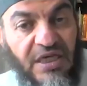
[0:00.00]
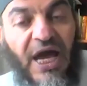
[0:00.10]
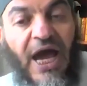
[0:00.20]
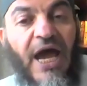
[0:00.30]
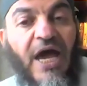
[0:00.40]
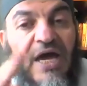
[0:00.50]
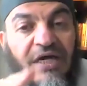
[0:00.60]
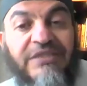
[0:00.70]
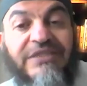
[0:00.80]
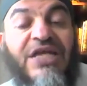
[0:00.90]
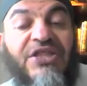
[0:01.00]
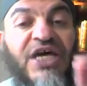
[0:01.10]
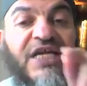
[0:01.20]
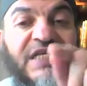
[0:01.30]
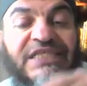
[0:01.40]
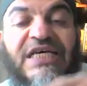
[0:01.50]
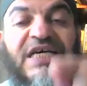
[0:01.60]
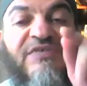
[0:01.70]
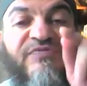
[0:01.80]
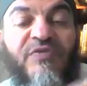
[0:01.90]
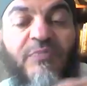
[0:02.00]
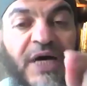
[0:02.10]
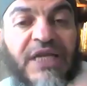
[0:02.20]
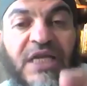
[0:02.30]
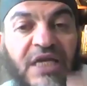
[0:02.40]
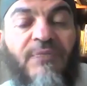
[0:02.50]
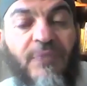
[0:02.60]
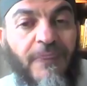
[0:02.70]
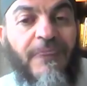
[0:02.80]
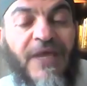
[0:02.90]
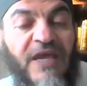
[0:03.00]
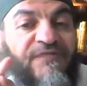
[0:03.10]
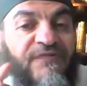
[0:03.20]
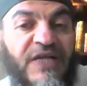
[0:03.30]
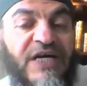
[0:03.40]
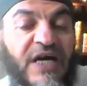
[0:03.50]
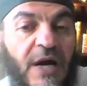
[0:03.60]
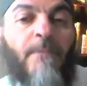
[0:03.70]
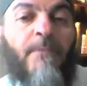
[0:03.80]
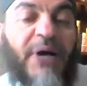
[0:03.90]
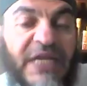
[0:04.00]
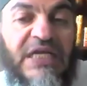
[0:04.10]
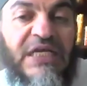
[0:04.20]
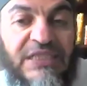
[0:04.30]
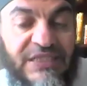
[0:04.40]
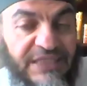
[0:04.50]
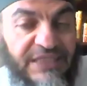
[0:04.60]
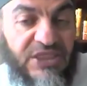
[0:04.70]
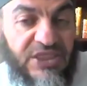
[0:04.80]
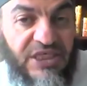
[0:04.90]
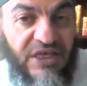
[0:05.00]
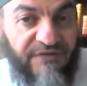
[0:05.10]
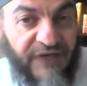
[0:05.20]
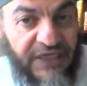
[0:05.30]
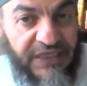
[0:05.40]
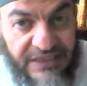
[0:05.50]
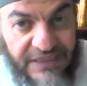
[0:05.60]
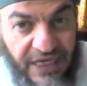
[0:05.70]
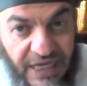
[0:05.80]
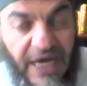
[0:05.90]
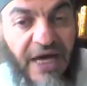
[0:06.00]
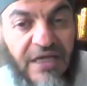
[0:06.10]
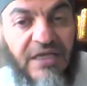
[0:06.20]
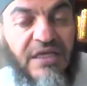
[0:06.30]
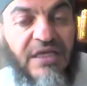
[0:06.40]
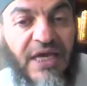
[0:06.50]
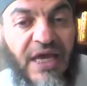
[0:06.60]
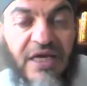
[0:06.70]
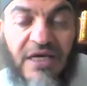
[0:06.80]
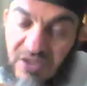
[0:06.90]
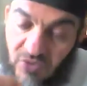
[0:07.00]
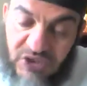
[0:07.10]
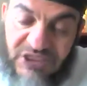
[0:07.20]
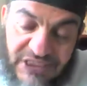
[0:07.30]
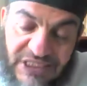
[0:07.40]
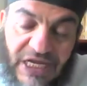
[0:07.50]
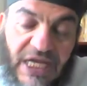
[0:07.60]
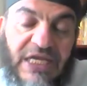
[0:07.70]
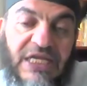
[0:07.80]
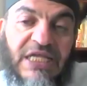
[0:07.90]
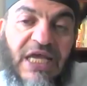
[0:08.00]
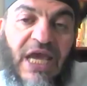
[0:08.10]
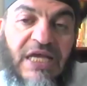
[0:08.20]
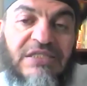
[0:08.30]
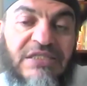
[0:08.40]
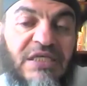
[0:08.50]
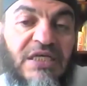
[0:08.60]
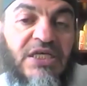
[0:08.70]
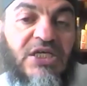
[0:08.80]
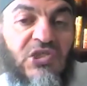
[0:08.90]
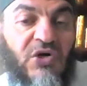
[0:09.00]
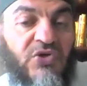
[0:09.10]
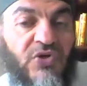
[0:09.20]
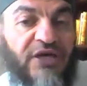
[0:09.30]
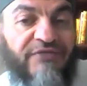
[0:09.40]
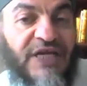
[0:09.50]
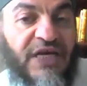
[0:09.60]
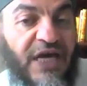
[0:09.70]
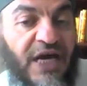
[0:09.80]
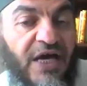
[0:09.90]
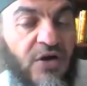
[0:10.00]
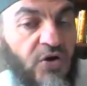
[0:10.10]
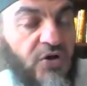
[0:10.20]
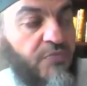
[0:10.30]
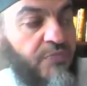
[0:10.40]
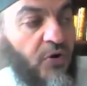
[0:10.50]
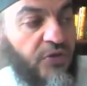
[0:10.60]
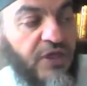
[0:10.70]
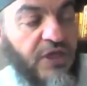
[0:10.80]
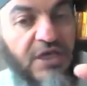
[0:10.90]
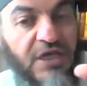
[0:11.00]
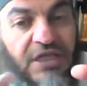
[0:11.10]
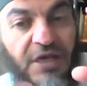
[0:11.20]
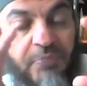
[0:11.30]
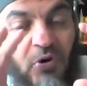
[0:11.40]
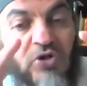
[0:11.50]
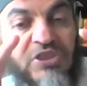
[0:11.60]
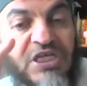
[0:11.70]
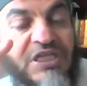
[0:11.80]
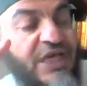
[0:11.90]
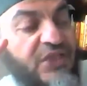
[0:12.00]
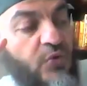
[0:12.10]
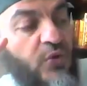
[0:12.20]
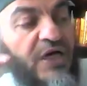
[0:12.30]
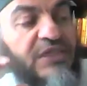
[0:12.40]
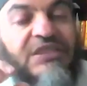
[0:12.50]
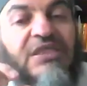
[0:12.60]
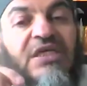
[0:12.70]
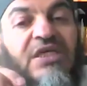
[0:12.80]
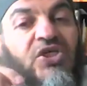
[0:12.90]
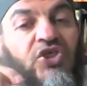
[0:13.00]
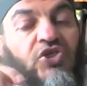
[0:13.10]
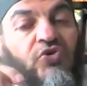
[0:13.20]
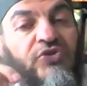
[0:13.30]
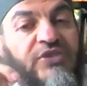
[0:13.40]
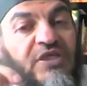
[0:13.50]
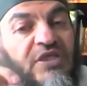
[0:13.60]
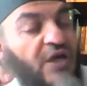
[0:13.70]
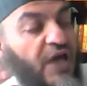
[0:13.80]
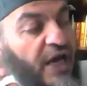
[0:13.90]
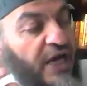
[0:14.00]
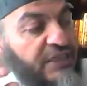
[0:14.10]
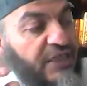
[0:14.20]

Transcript: and the reserved money, if the company doesn't give zakah, yeah, which is likely the case, so you give zakah on both the portion that was used as